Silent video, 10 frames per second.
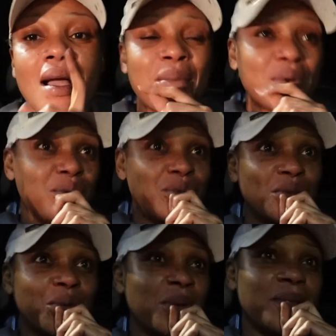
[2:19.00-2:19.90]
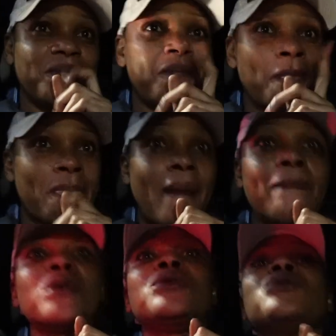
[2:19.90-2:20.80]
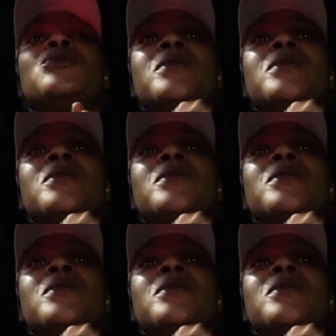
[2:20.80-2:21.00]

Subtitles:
I'm going to show you. I'm going to show